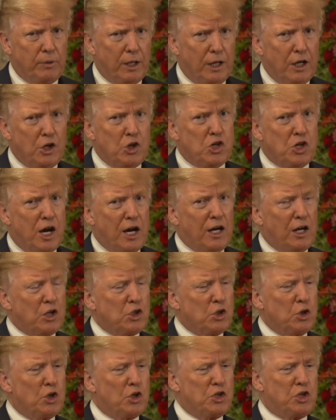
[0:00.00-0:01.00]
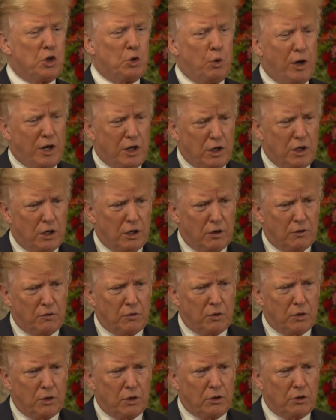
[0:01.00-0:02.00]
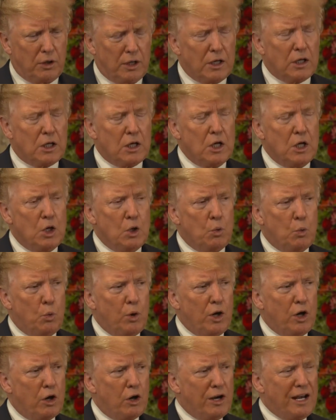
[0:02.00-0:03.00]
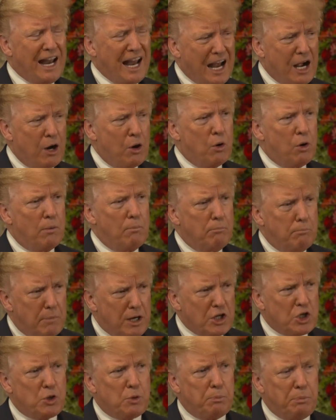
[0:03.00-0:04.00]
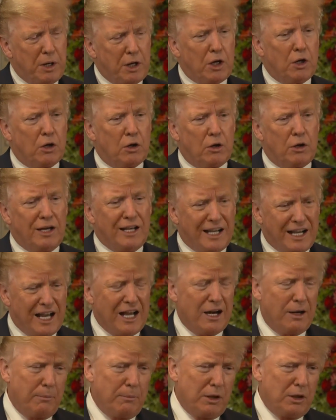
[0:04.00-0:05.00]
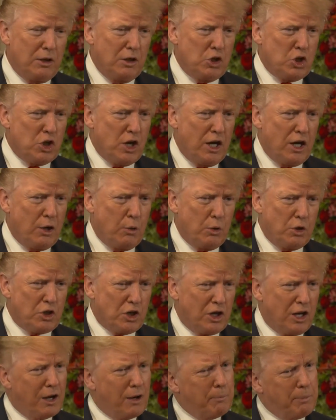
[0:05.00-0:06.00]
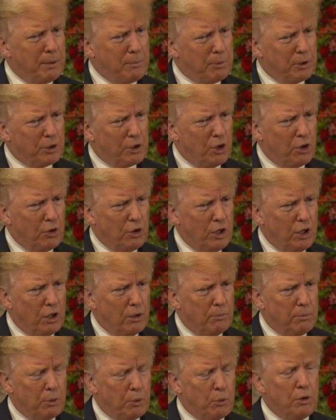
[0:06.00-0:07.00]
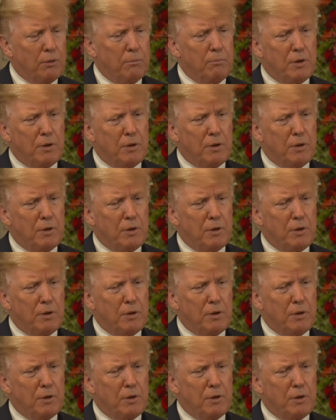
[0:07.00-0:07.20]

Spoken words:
and China's lost a great deal of worth. And we are now a much bigger economy than China, which a lot of people don't know, but we're a